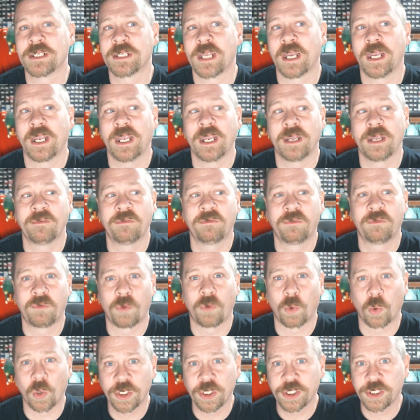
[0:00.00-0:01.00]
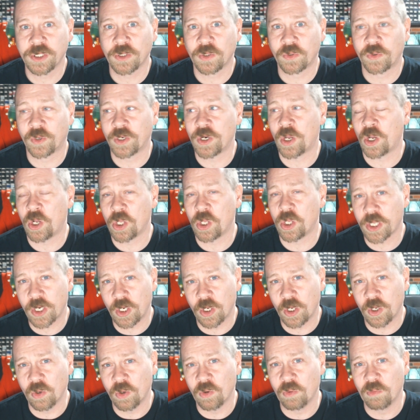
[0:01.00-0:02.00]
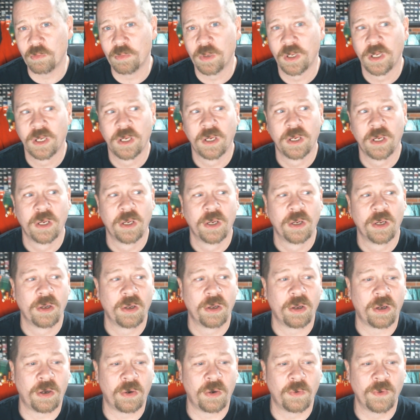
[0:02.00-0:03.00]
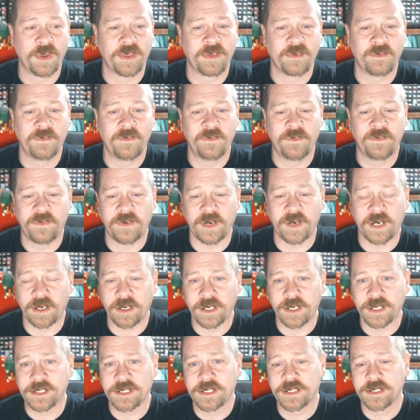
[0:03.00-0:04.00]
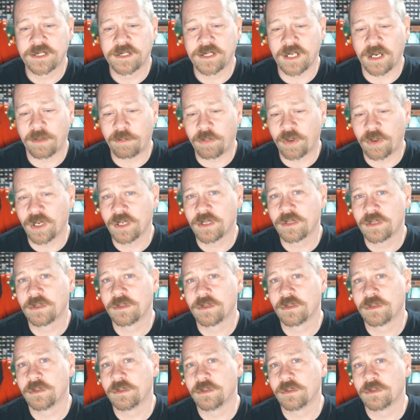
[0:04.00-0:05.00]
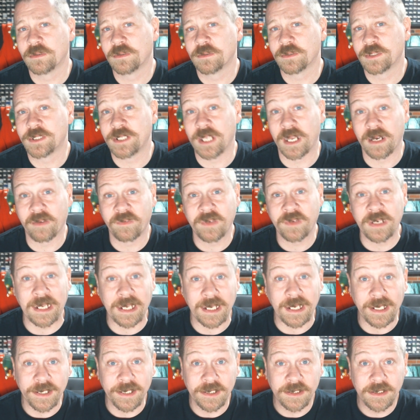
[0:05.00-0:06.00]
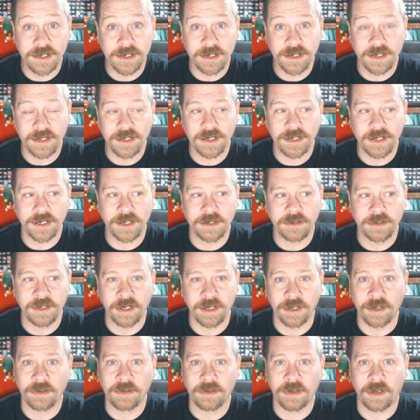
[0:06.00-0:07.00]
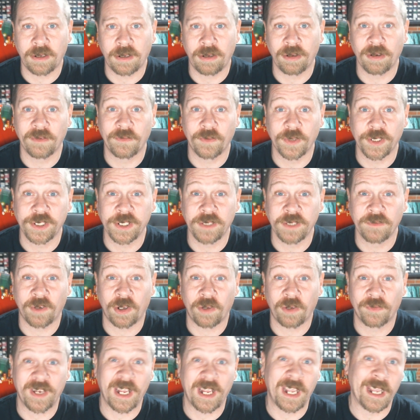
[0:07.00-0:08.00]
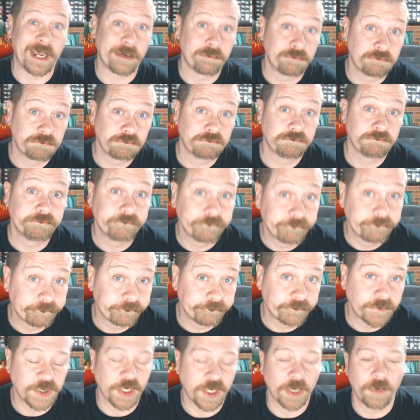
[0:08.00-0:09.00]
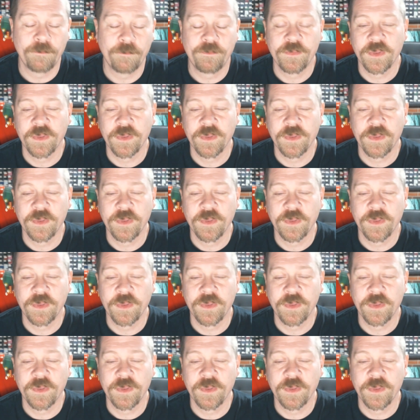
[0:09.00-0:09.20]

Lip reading: I had four children all at home, all with a very separate set of needs, and all of which involved dad. So,